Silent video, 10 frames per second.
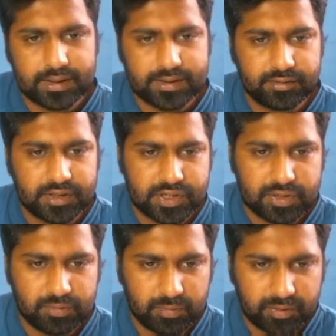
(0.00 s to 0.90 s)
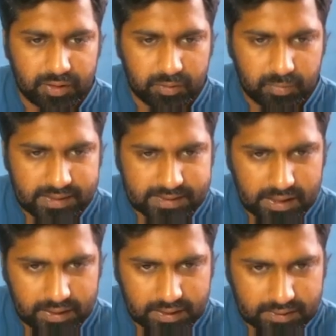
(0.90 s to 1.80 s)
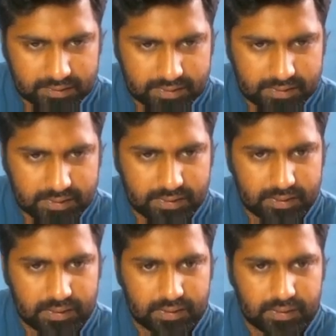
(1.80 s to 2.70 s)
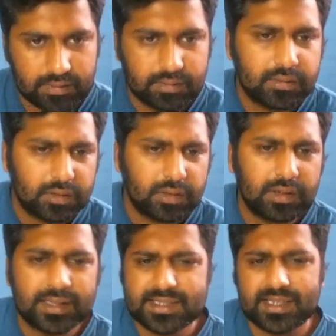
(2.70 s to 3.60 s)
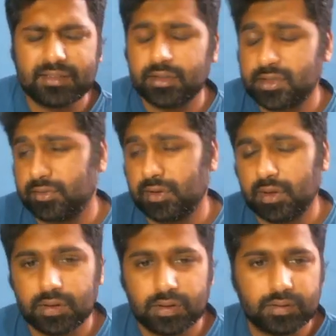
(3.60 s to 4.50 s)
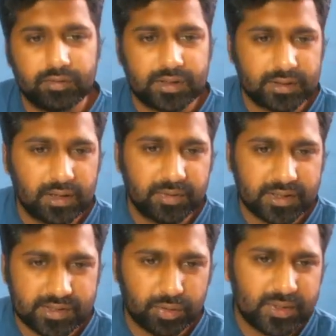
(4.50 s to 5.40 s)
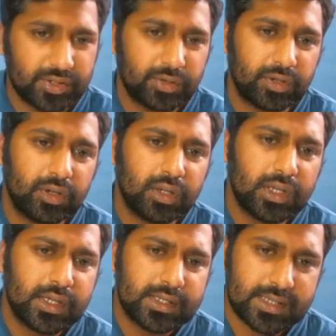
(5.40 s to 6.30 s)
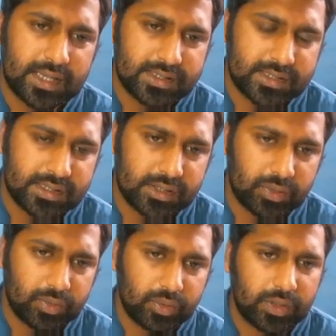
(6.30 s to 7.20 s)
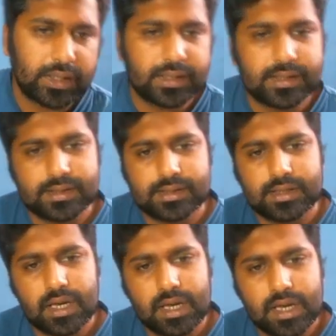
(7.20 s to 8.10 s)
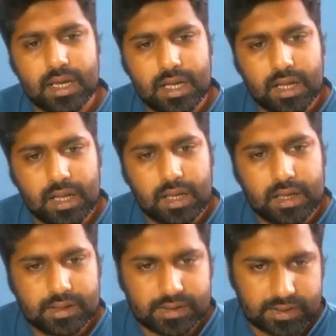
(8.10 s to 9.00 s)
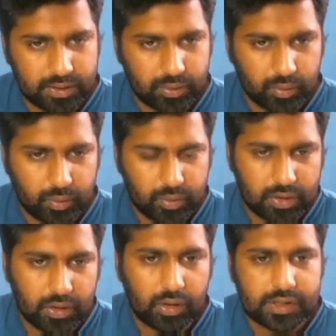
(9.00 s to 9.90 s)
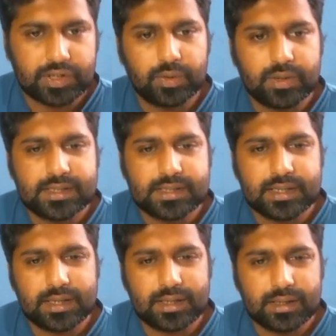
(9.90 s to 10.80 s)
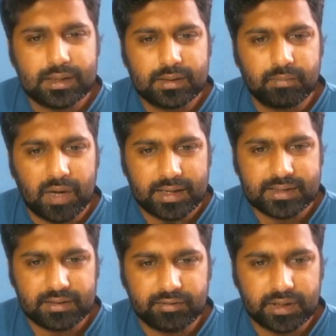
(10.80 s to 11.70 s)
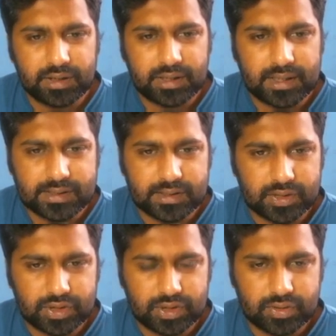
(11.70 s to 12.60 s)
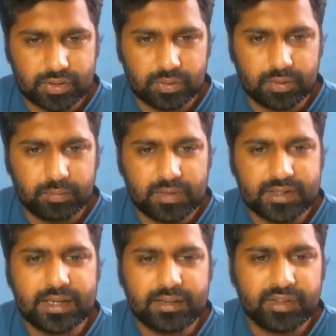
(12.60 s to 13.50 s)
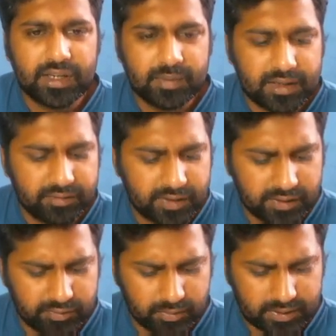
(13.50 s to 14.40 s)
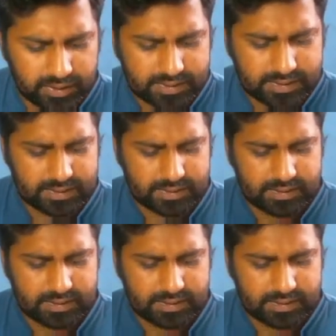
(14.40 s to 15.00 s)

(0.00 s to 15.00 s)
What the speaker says: x differentiation will be 1 by sine x. Let's check first of all whether the limit is 0 by 0 or not. Sine 0 is 0, log 0 is minus infinity as such. So basically infinity by infinity form it is.